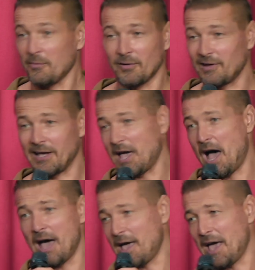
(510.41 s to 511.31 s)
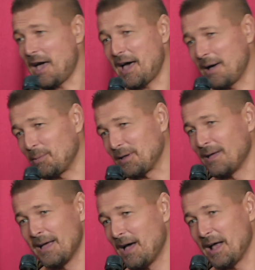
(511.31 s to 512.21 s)
I was like, yeah, yeah, yeah, we,
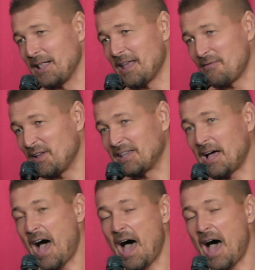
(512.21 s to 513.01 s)
I love it.